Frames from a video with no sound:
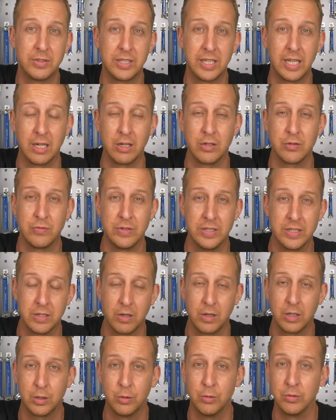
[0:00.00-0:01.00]
to get those
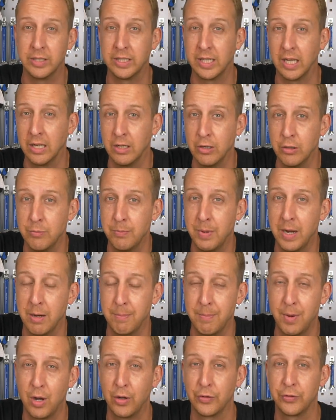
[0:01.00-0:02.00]
recycled and get a new pair
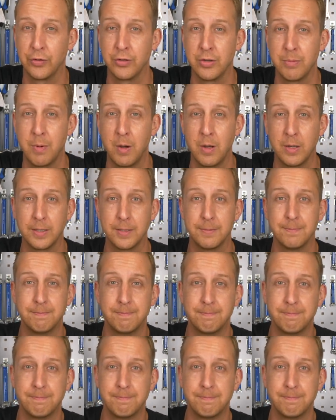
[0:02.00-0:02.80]
of bars on your bike.